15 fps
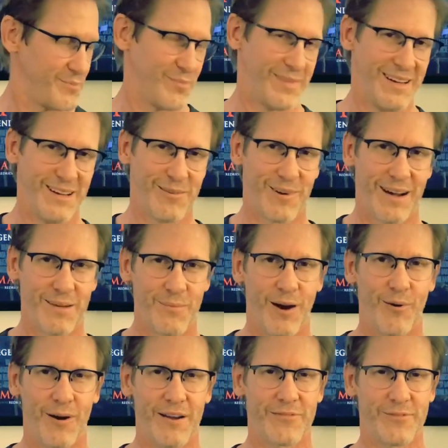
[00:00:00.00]
But anyway,
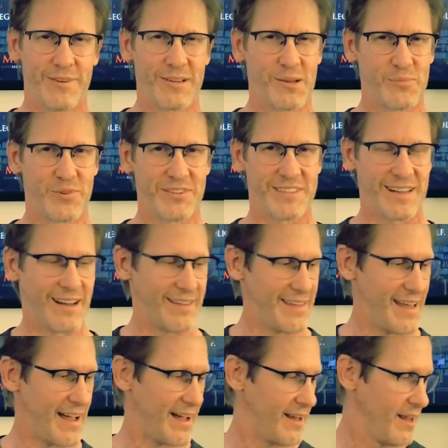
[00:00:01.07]
my wife really appreciated
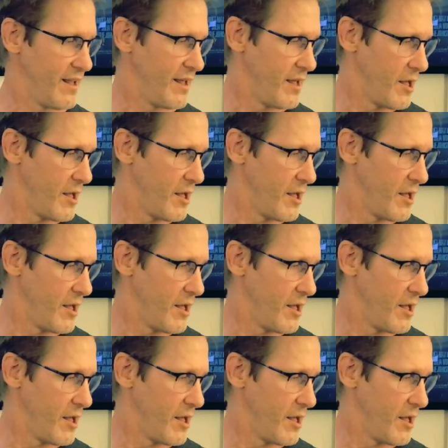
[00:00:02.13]
that.